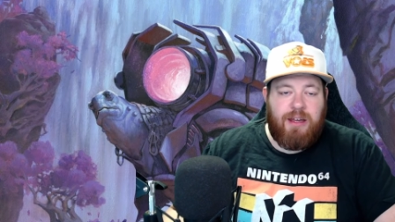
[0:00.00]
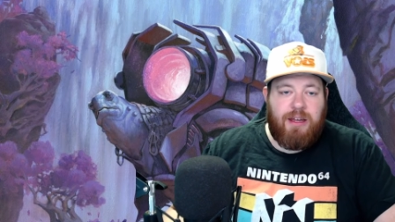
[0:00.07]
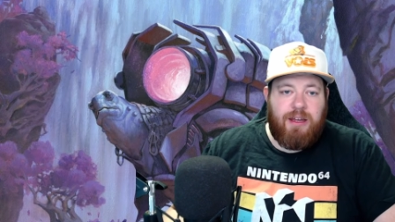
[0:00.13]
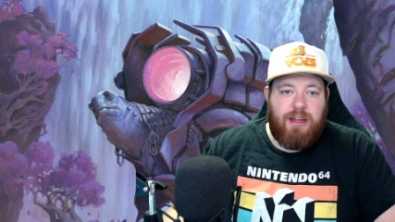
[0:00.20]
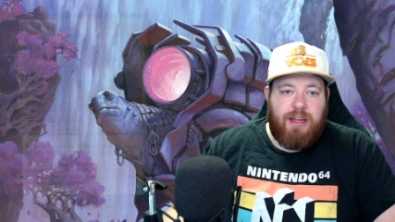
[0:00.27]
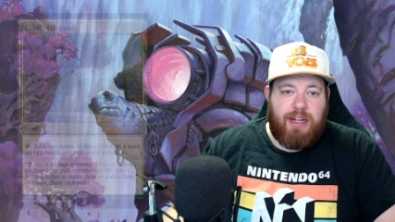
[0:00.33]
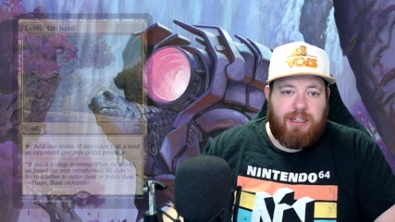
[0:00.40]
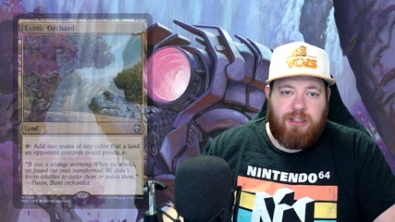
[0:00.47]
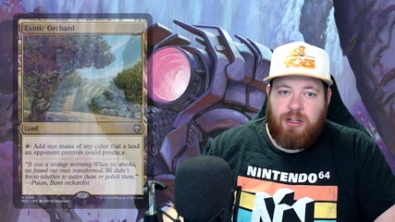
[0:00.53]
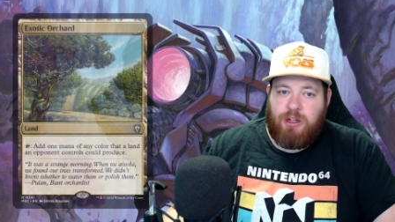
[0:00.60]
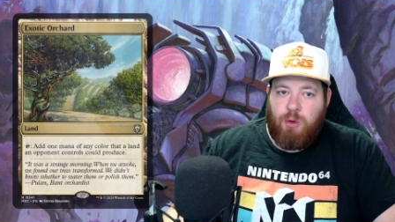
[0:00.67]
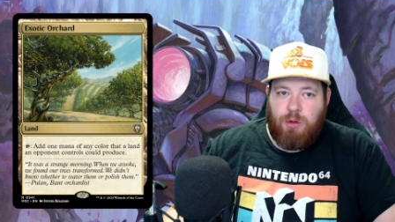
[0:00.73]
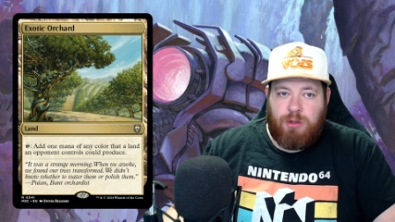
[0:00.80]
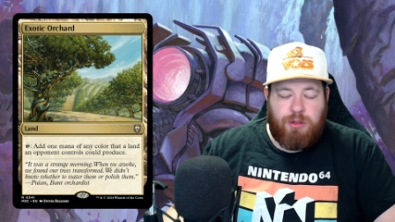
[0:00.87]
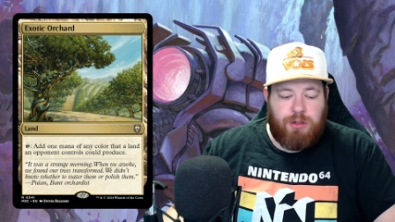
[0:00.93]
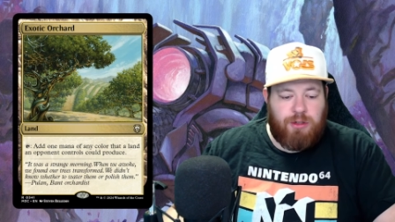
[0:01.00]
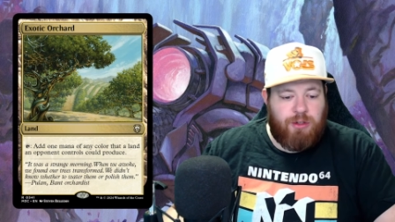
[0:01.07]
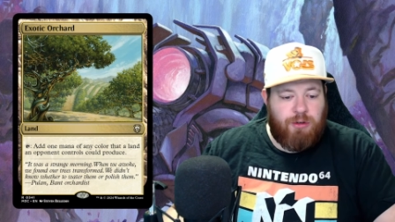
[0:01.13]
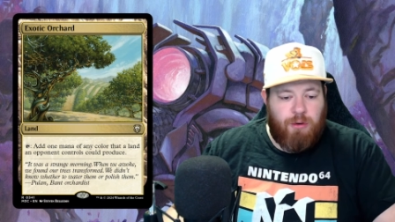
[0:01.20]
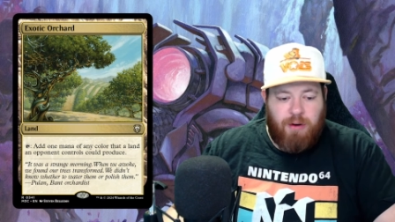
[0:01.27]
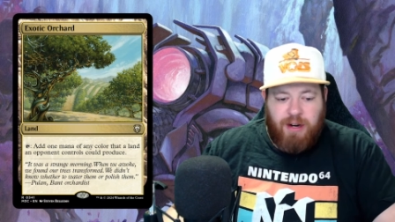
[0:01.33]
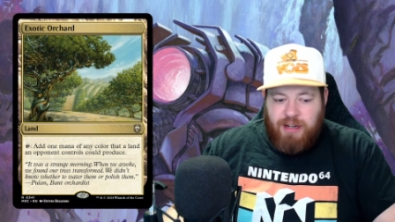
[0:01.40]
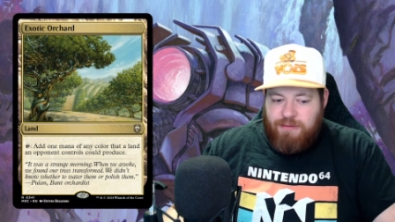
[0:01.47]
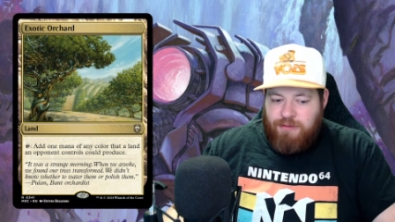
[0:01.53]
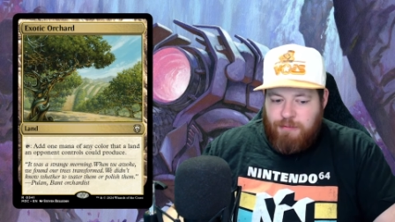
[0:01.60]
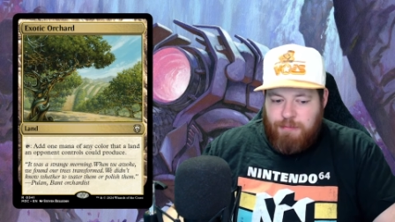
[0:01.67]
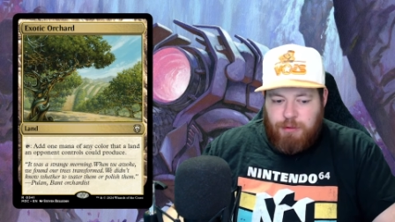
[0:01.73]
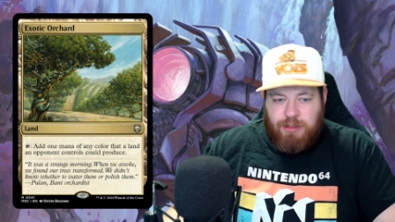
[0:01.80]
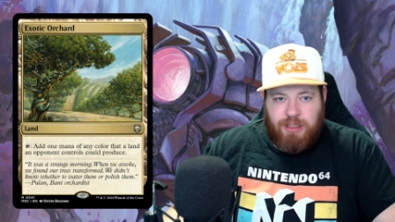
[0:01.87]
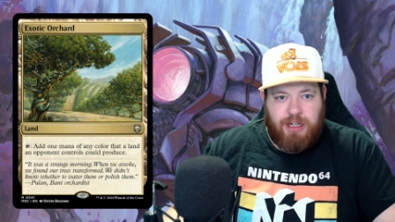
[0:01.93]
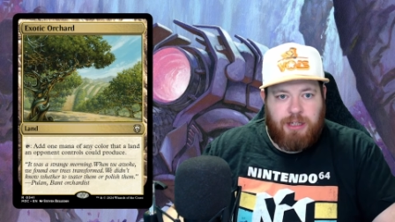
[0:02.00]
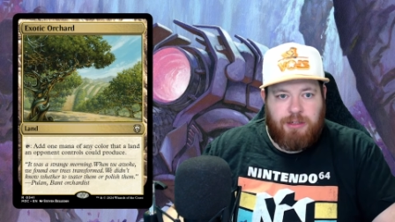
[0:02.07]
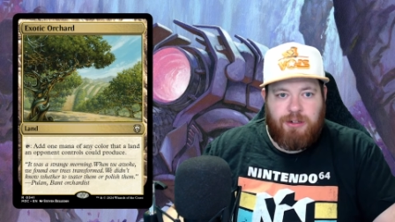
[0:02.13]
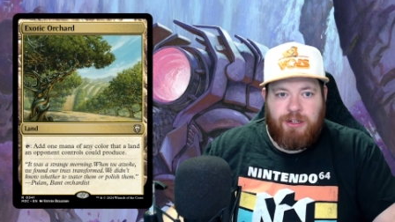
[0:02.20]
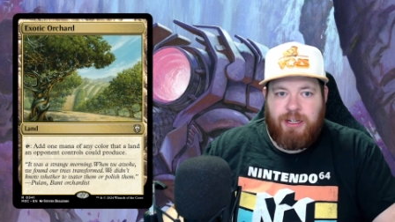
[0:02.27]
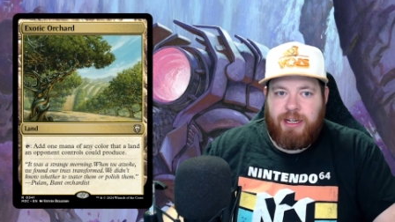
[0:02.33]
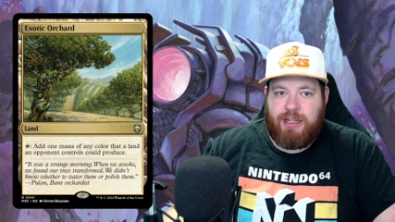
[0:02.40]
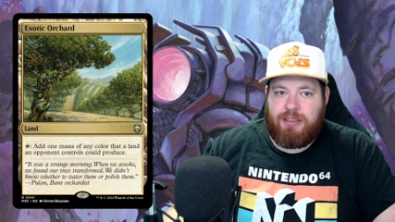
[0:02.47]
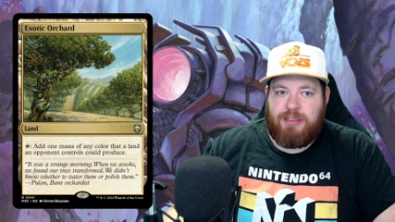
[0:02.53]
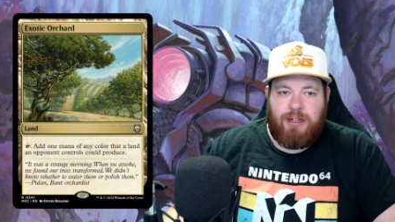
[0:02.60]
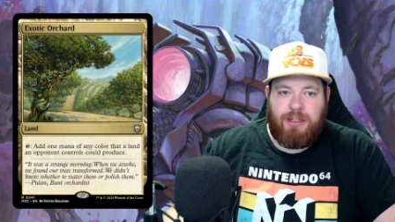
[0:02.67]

Exotic Orchard, great for multicolor decks.